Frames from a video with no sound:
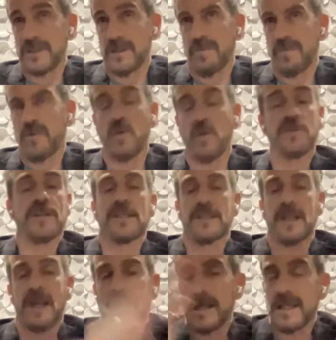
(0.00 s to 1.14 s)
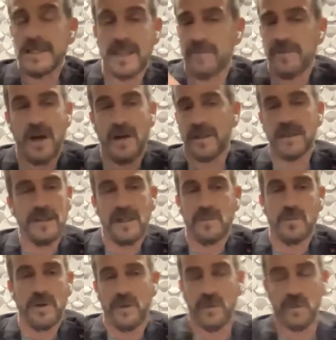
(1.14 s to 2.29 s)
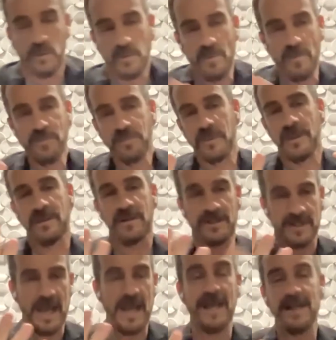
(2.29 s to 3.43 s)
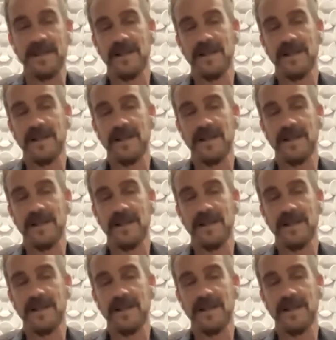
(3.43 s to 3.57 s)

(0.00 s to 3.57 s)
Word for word: Of course, I started as every architect, where you design,